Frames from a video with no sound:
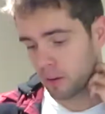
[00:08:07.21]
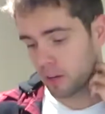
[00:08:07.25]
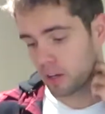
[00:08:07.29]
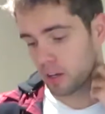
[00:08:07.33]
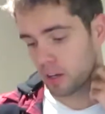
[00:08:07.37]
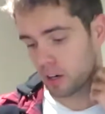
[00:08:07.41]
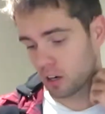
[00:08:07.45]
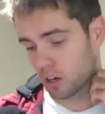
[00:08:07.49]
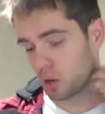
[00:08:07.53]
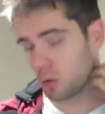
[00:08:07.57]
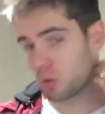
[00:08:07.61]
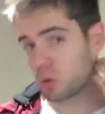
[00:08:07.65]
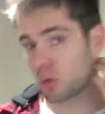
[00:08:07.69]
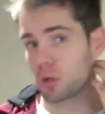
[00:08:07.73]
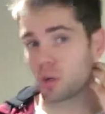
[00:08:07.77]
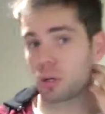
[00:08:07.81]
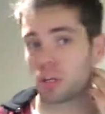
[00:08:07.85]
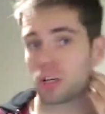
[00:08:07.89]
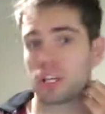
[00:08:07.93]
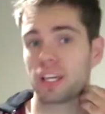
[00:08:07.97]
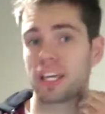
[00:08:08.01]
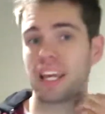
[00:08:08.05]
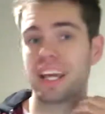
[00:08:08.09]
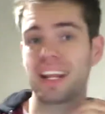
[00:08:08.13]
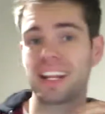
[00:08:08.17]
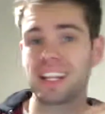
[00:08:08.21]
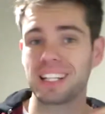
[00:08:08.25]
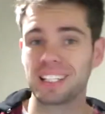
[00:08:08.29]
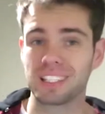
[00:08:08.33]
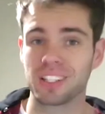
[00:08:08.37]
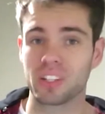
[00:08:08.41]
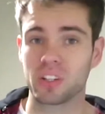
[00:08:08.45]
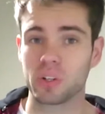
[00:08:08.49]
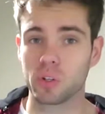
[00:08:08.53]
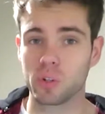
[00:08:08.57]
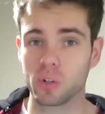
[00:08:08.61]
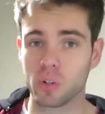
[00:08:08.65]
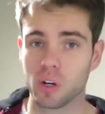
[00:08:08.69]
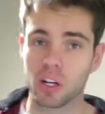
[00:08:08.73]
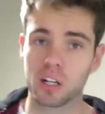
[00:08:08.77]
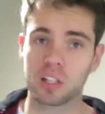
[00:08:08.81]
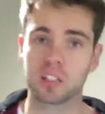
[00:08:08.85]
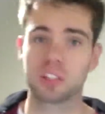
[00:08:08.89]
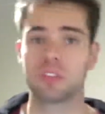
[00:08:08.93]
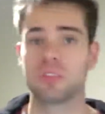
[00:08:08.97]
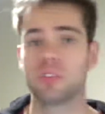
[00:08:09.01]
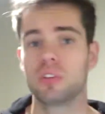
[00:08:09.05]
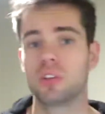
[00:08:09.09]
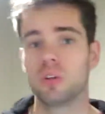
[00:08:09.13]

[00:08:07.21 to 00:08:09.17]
And I want to get into the crux of